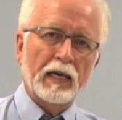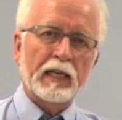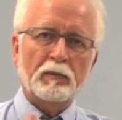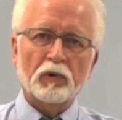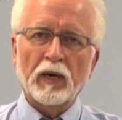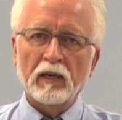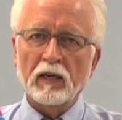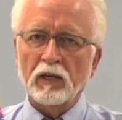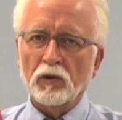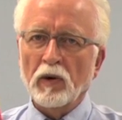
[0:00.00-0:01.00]
I keep
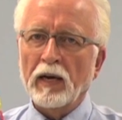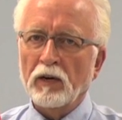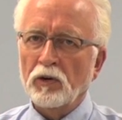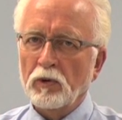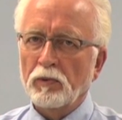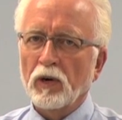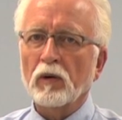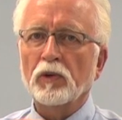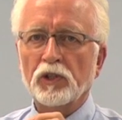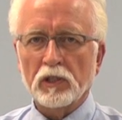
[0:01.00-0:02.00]
threatening to write a new
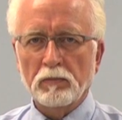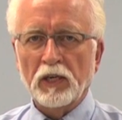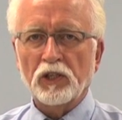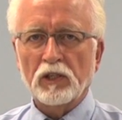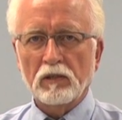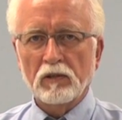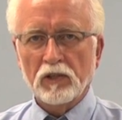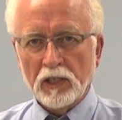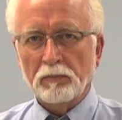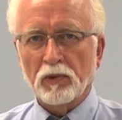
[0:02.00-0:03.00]
book, which is much
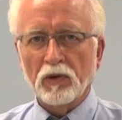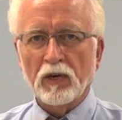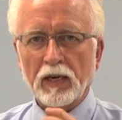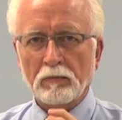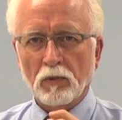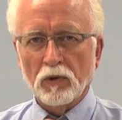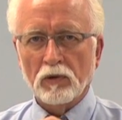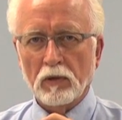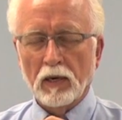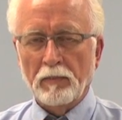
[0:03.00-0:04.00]
simpler and
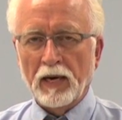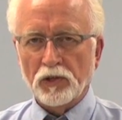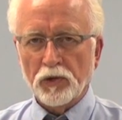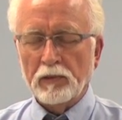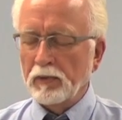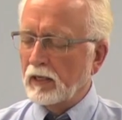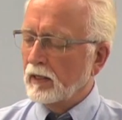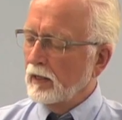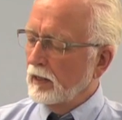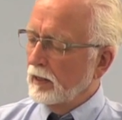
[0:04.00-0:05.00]
more about
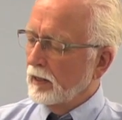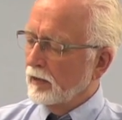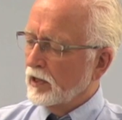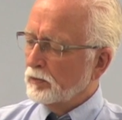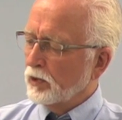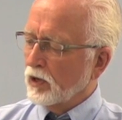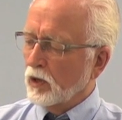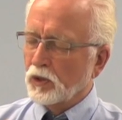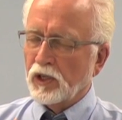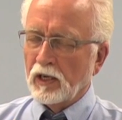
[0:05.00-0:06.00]
treatment. Uh, this
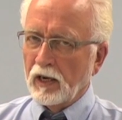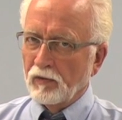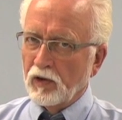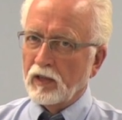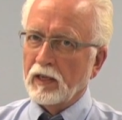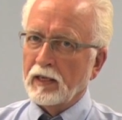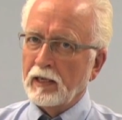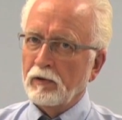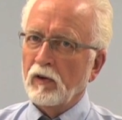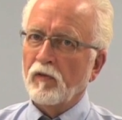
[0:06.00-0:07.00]
book goes into
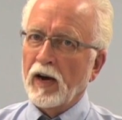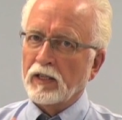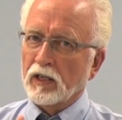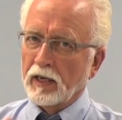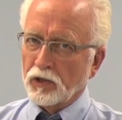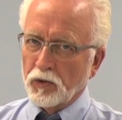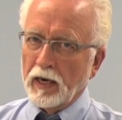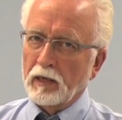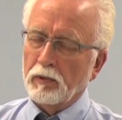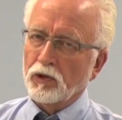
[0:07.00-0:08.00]
everything. He defines
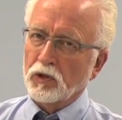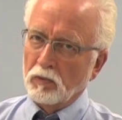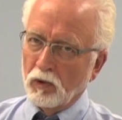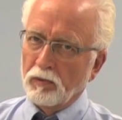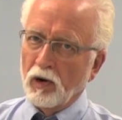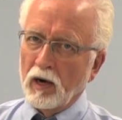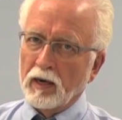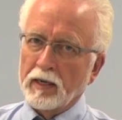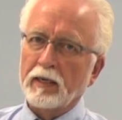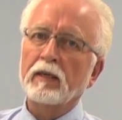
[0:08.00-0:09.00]
electroacupuncture more
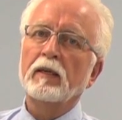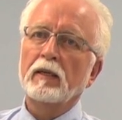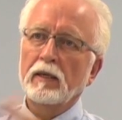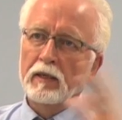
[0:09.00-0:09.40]
broadly.